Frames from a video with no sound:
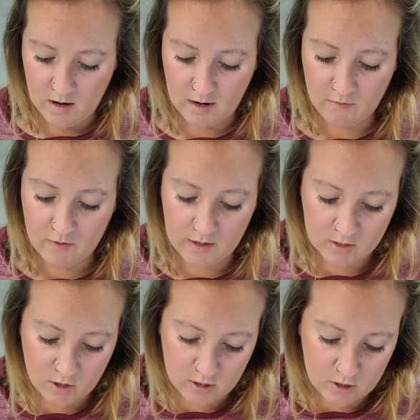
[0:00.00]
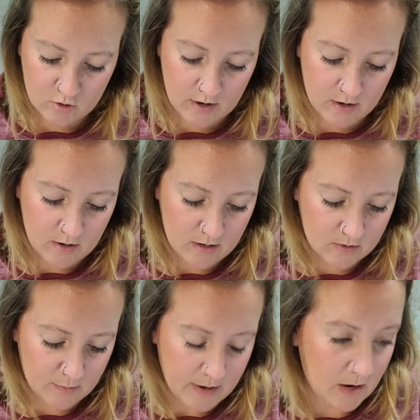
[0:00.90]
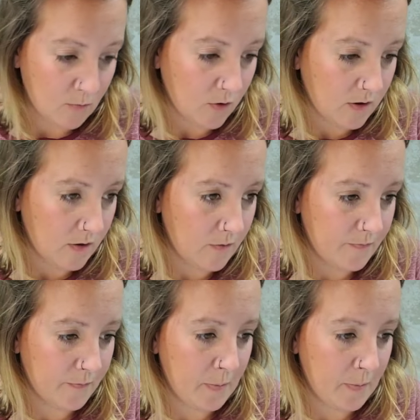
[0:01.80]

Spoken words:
I can feel it starting to dry underneath, so I'm going to add more glue.